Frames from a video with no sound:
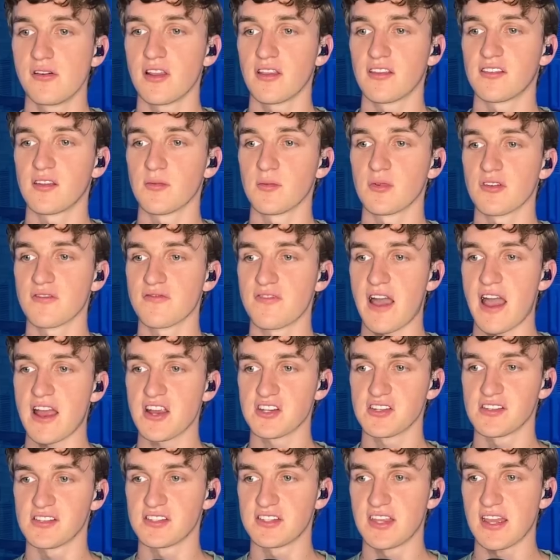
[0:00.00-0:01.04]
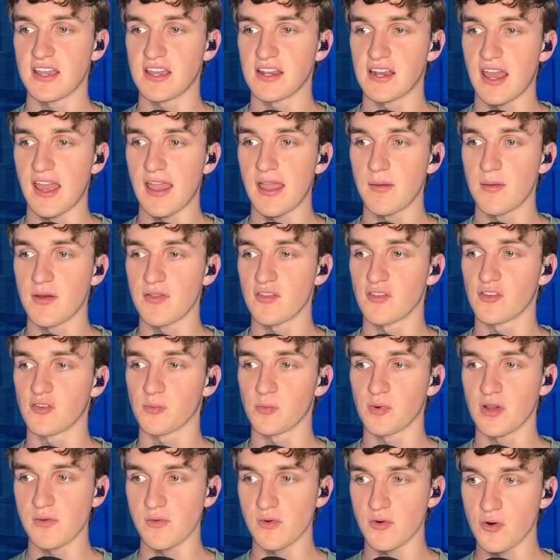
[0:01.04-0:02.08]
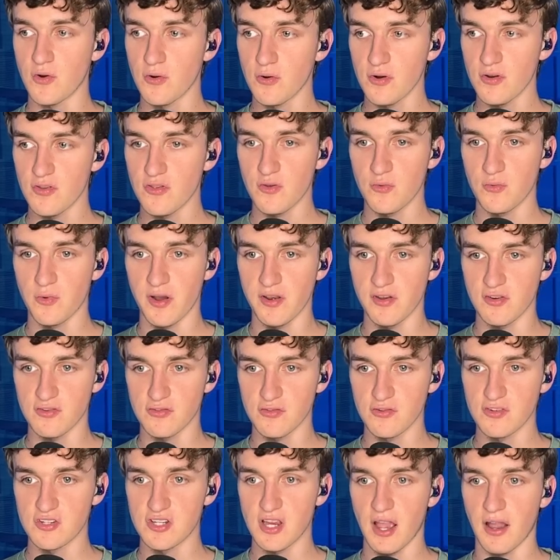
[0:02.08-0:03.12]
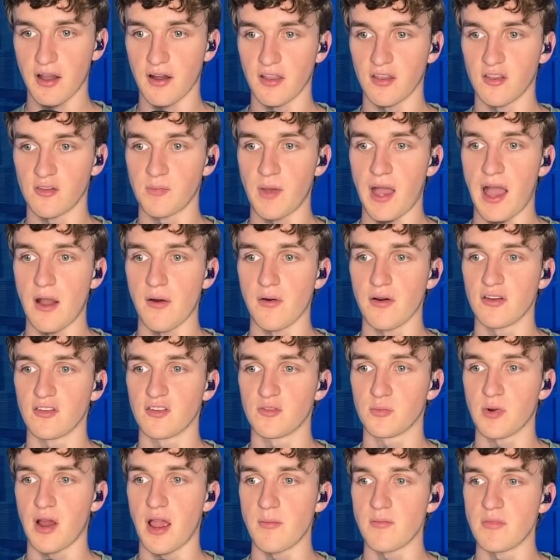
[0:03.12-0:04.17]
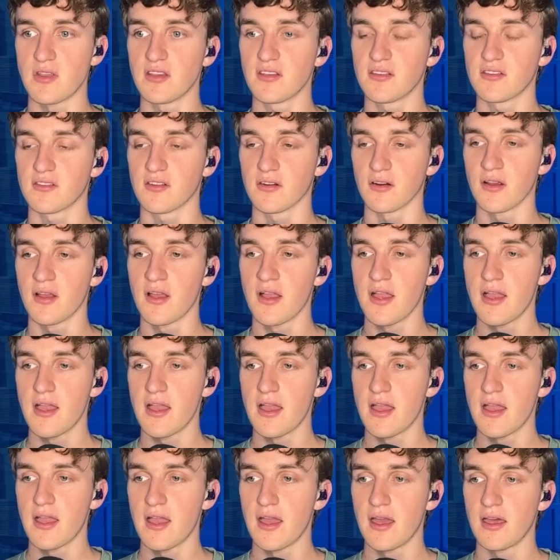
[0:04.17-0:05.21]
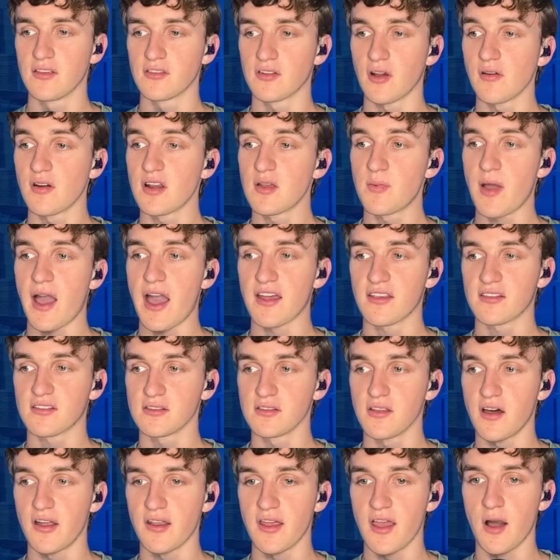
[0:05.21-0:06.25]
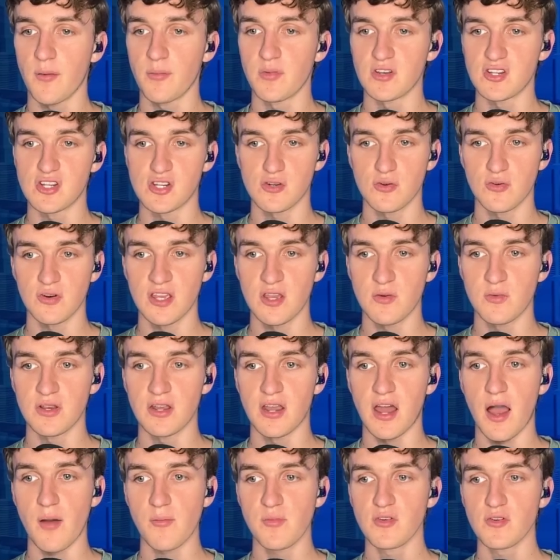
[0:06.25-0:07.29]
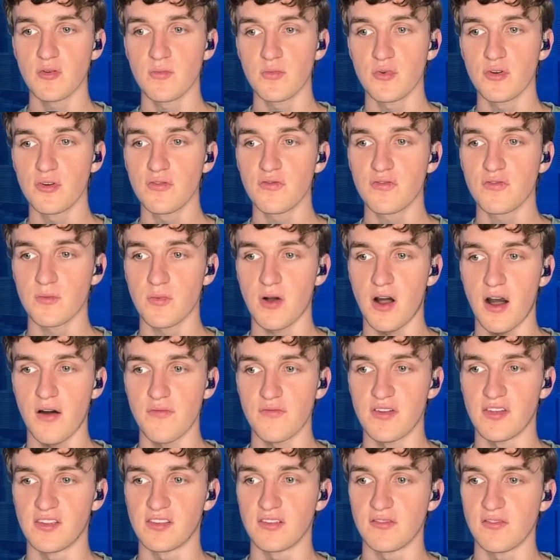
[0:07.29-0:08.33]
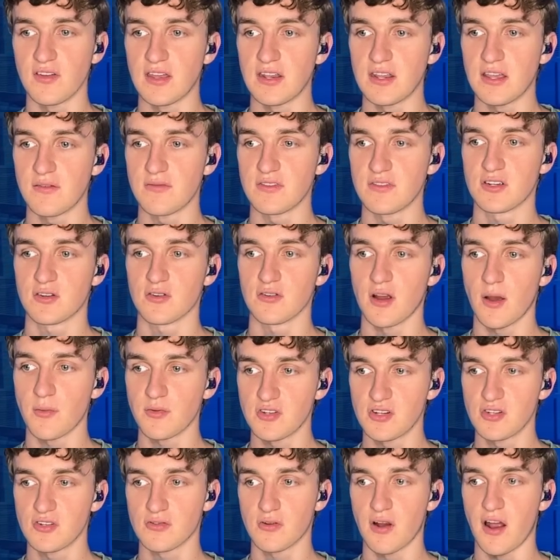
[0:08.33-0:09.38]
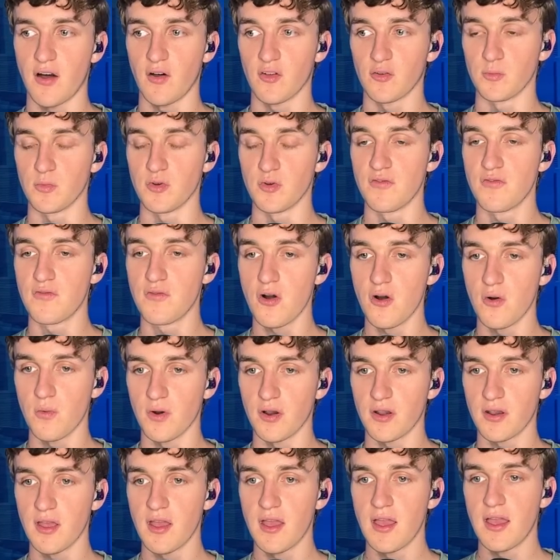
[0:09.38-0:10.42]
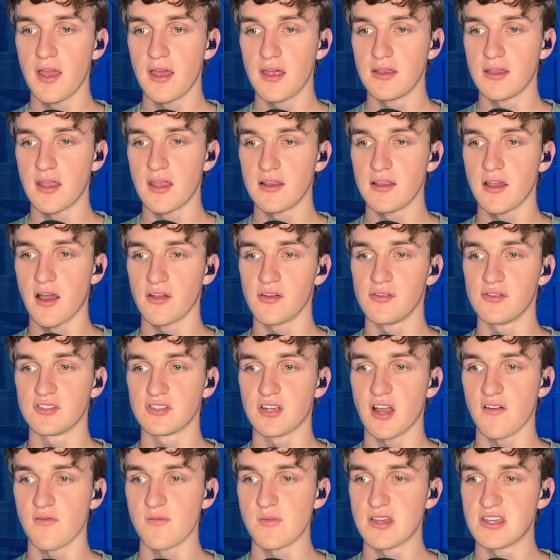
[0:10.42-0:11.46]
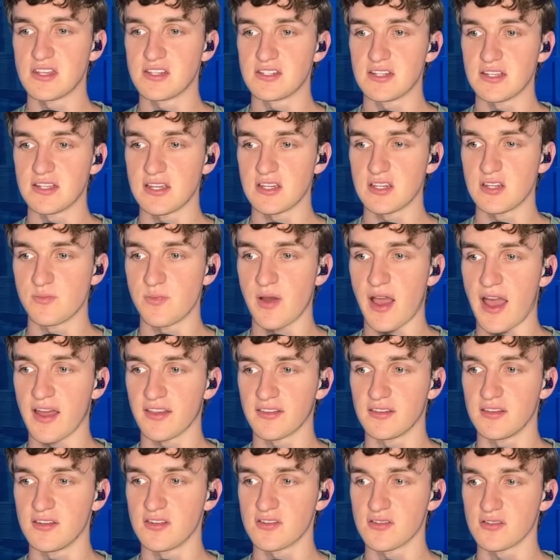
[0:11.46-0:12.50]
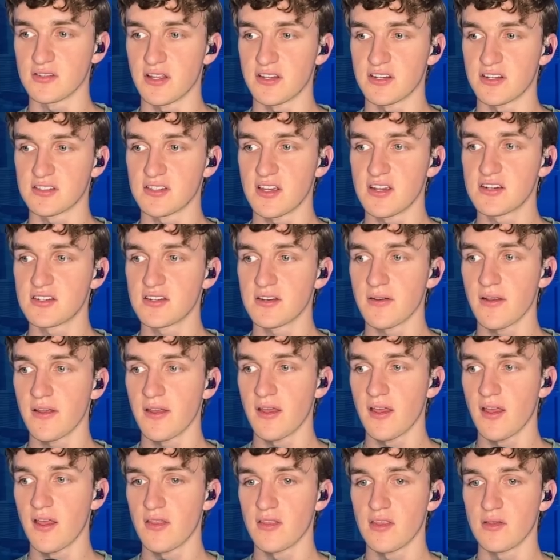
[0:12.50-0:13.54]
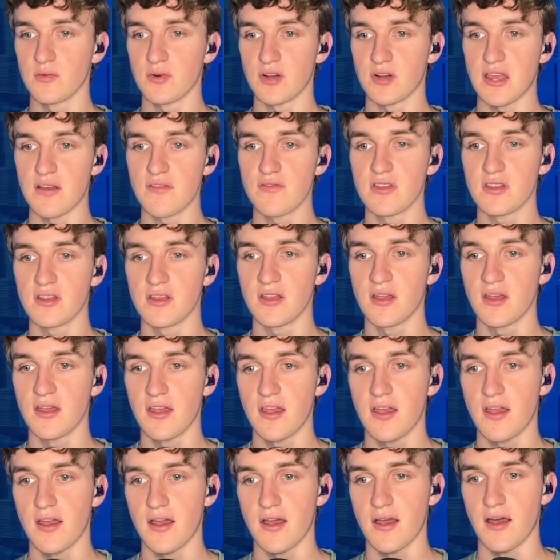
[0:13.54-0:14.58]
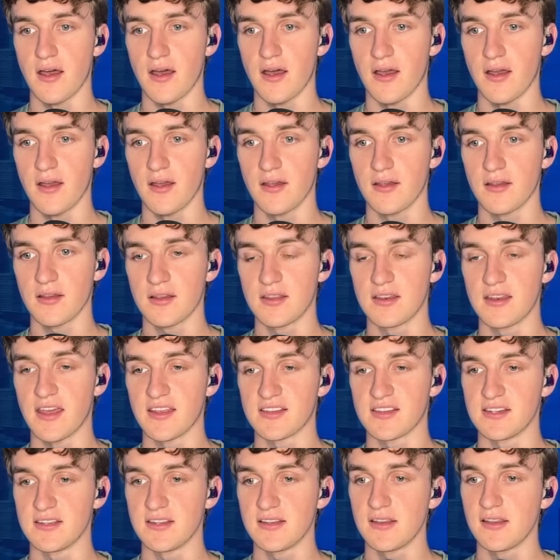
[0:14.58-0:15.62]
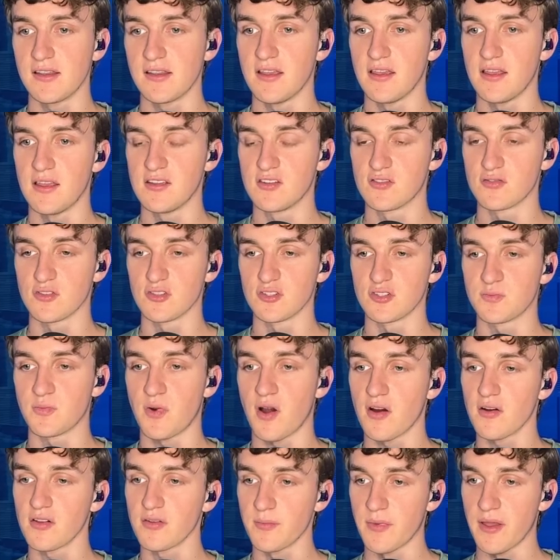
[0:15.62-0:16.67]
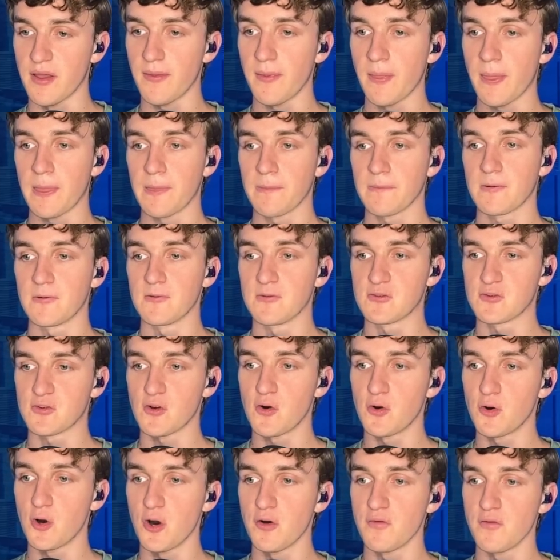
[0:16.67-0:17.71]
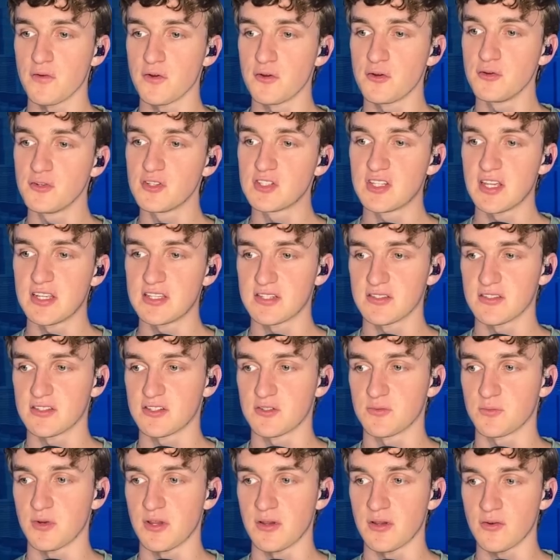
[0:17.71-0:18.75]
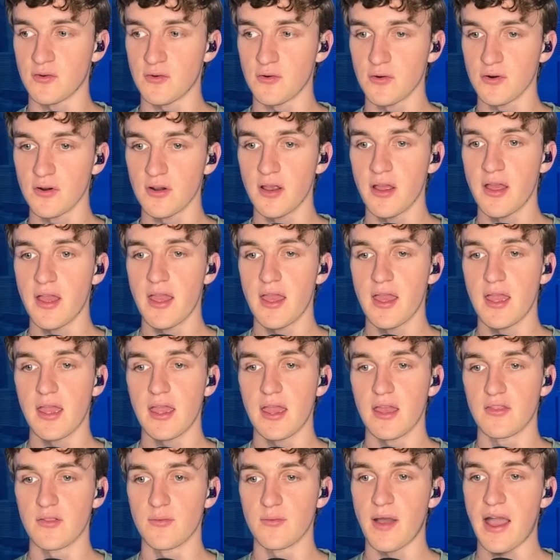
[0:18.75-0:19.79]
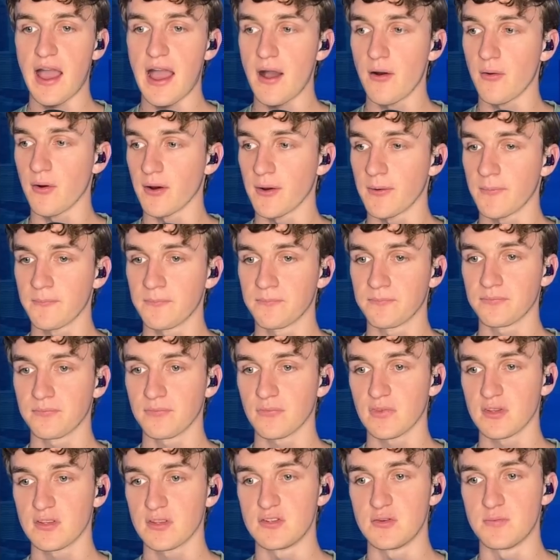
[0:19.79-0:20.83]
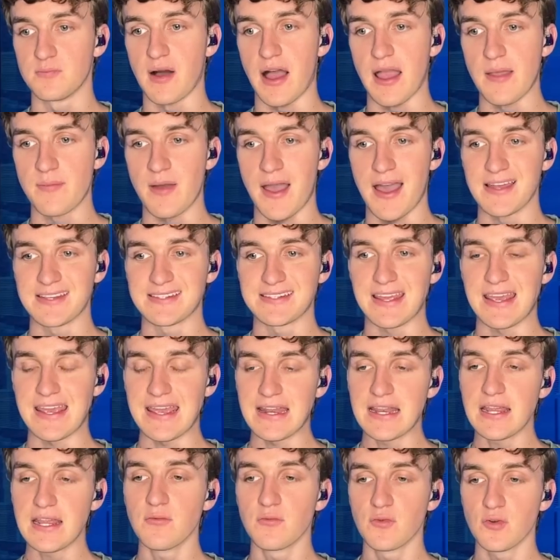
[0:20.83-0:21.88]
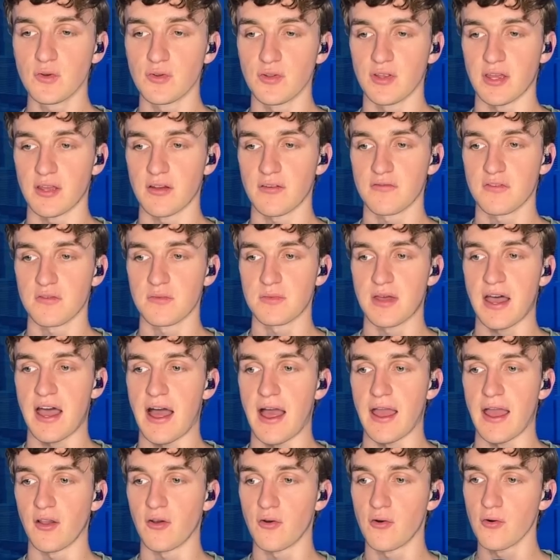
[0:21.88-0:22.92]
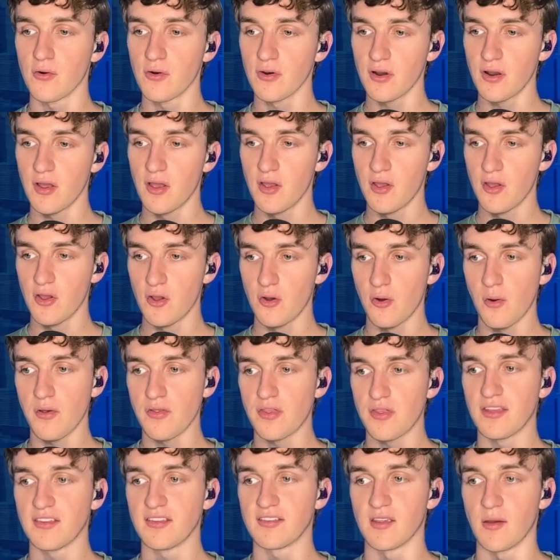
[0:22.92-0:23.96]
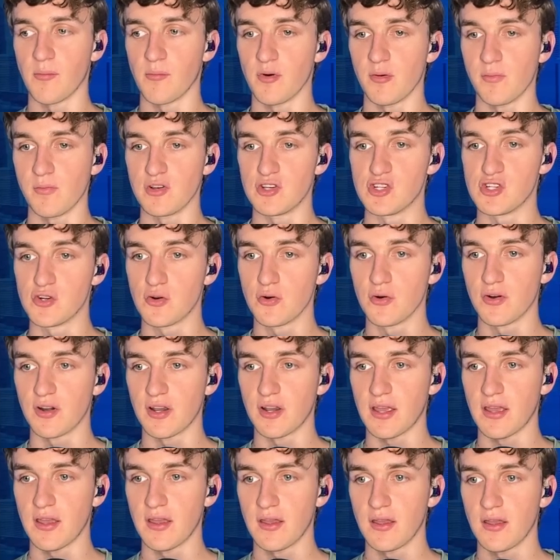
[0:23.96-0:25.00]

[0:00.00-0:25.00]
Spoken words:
in a similar fashion, has taken aim at the Supreme Court, the one true check on his power as prime minister, has already passed a law to help ensure he would not be removed from office if any of his corruption trials move forward. Netanyahu's government is seeking to pass additional legislation that will give the Knesset, Israel's parliament, control over who sits on the Supreme Court and the power to bypass any ruling from the High Court with a simple majority.